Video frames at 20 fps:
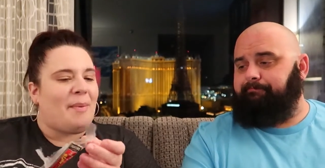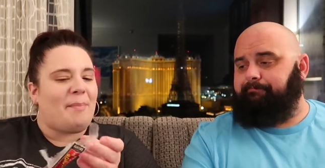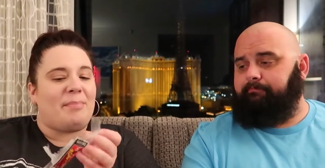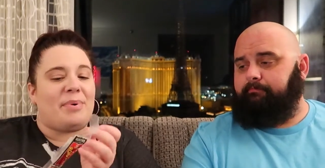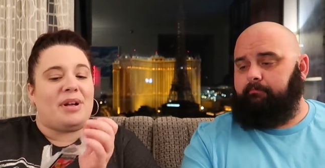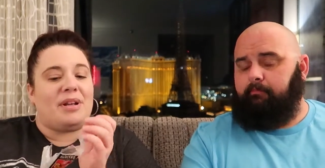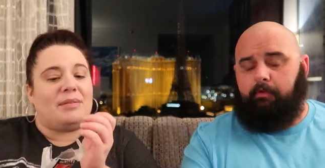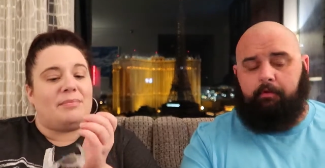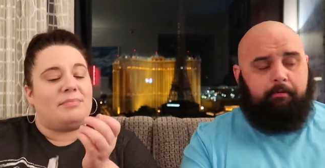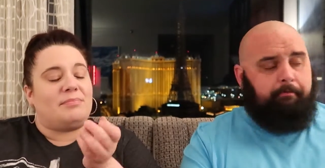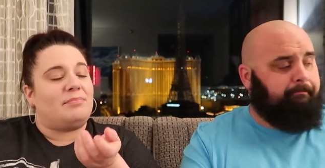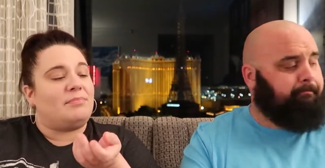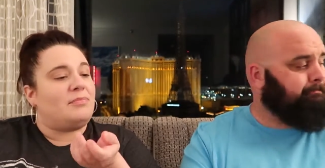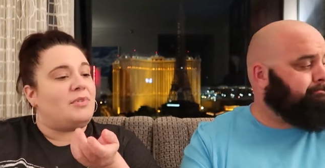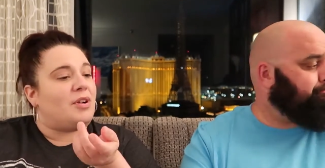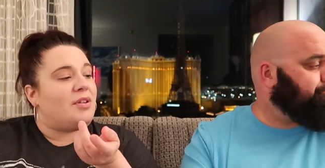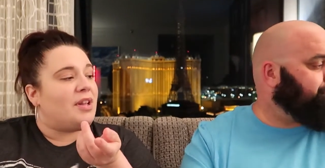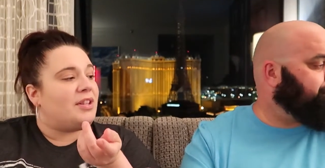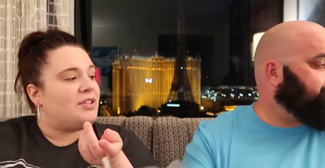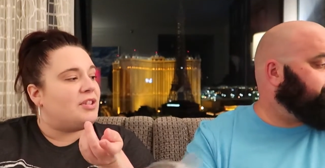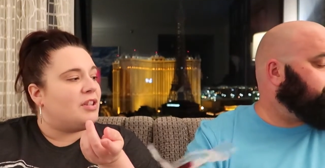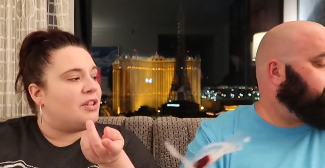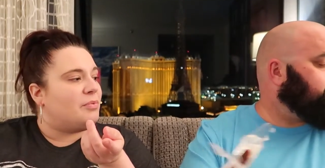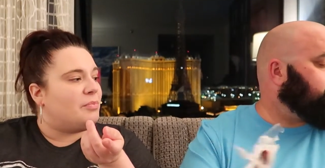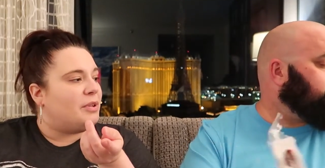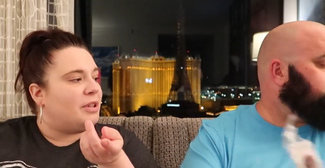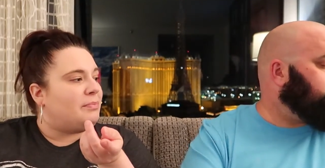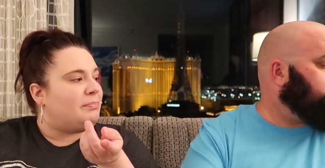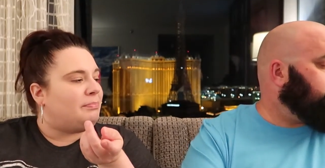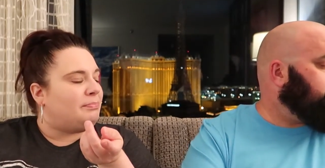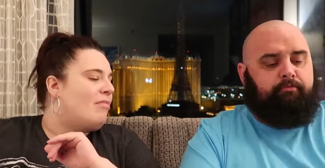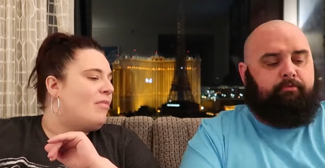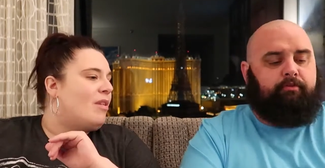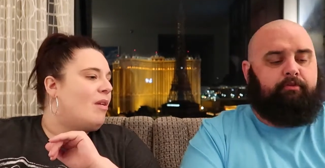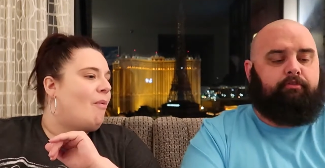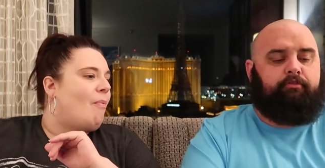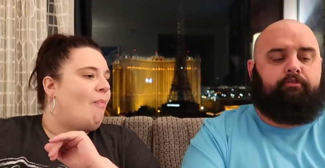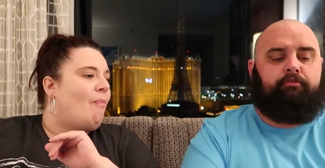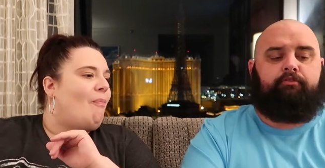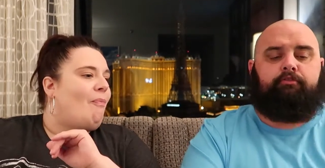Speaker 1: But no, that's a good one. This
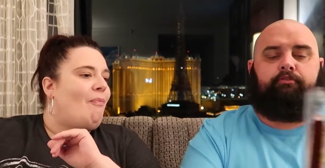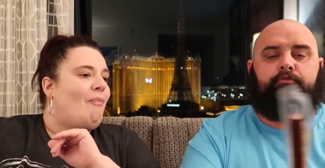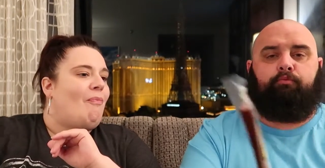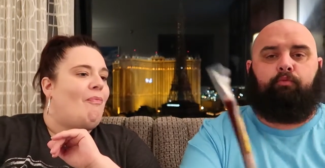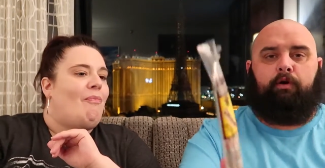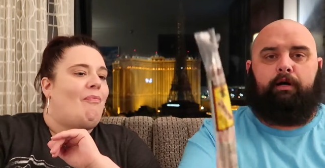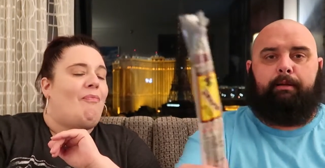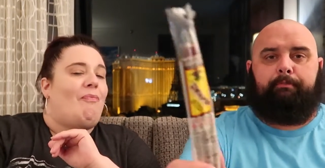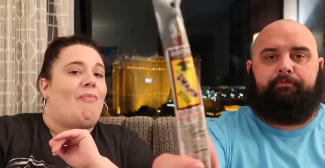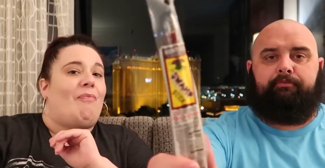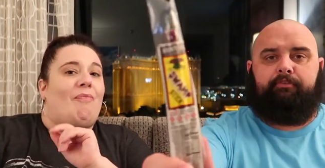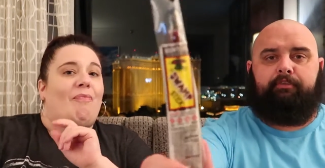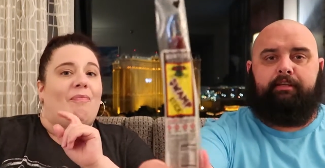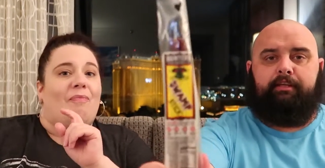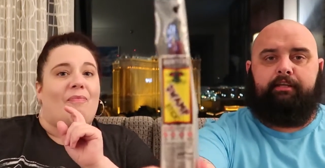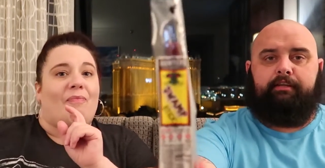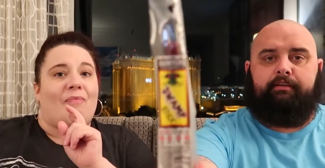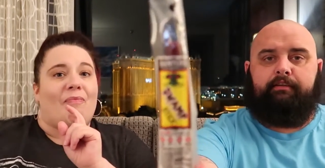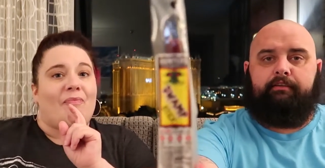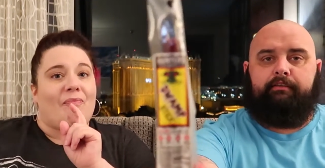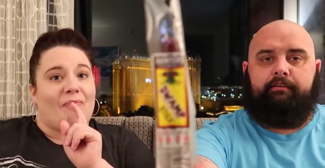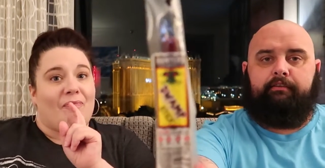one's swamp stick.